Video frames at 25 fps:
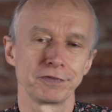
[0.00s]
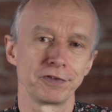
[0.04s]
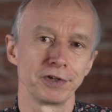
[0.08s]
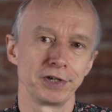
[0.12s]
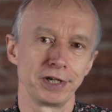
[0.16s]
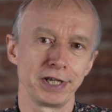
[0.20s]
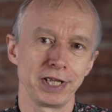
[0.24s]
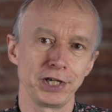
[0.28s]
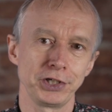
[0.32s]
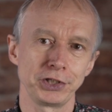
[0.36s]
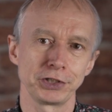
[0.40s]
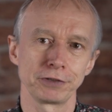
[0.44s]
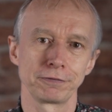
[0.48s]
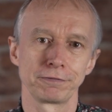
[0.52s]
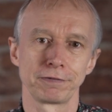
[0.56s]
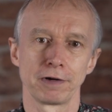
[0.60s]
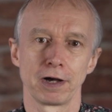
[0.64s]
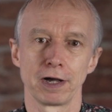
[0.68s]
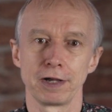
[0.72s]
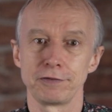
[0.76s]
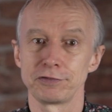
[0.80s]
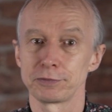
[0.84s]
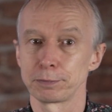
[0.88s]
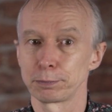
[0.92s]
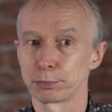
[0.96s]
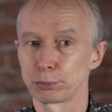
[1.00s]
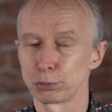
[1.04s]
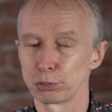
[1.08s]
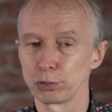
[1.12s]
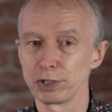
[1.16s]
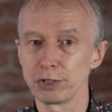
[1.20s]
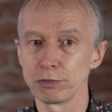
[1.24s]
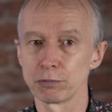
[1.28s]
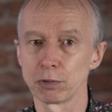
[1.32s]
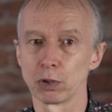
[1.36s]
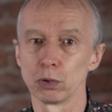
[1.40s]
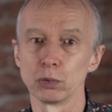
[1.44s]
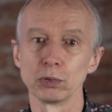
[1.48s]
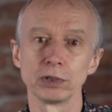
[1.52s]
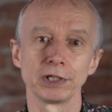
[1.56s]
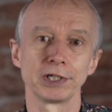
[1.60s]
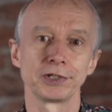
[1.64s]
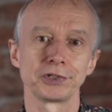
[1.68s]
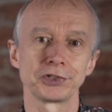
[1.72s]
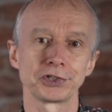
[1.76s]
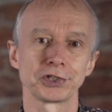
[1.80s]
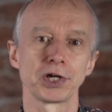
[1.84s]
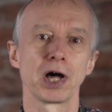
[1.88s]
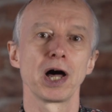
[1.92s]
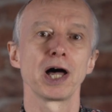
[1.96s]
the Ninja V's pre-roll
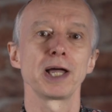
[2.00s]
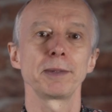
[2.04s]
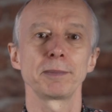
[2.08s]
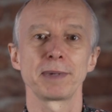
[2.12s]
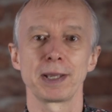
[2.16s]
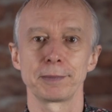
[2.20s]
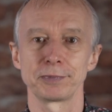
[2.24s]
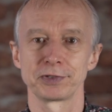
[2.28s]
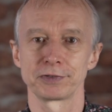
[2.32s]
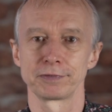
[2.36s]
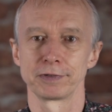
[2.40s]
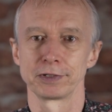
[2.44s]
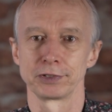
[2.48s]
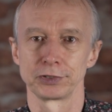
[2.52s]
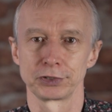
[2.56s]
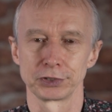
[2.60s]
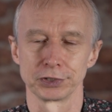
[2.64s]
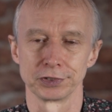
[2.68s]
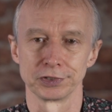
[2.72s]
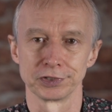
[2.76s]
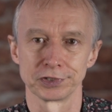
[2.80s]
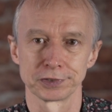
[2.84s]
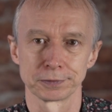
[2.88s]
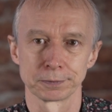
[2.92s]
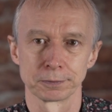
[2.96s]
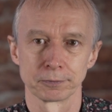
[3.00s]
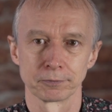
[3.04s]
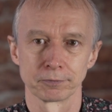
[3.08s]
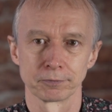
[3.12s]
and time-lapse functions.